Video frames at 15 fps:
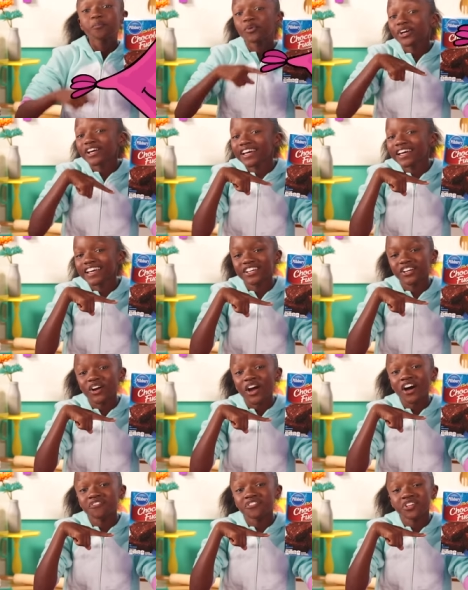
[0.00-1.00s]
Preheat
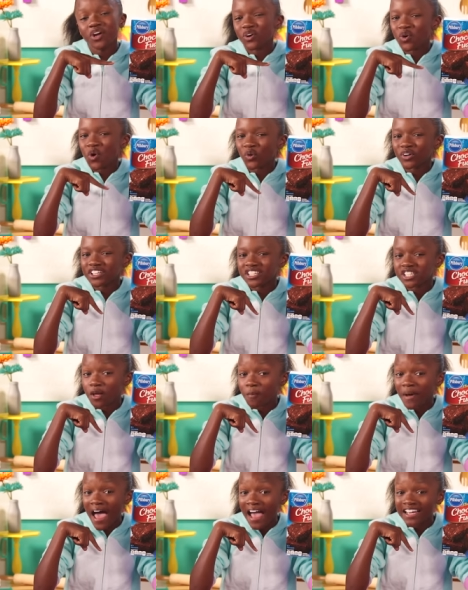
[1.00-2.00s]
your oven according to
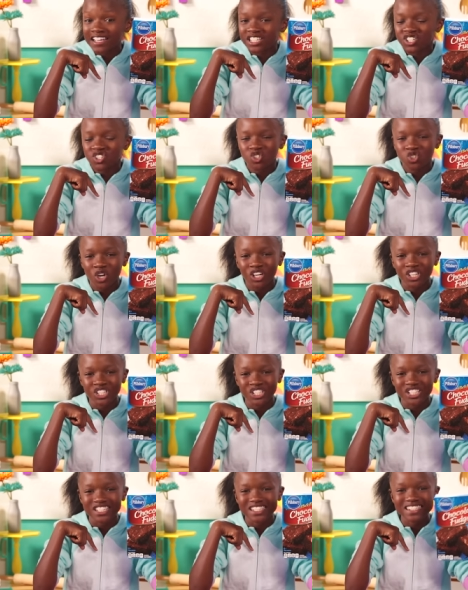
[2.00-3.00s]
the package
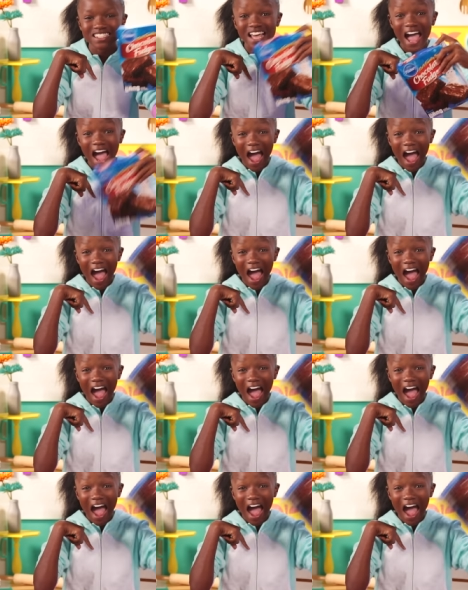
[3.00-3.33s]
instructions.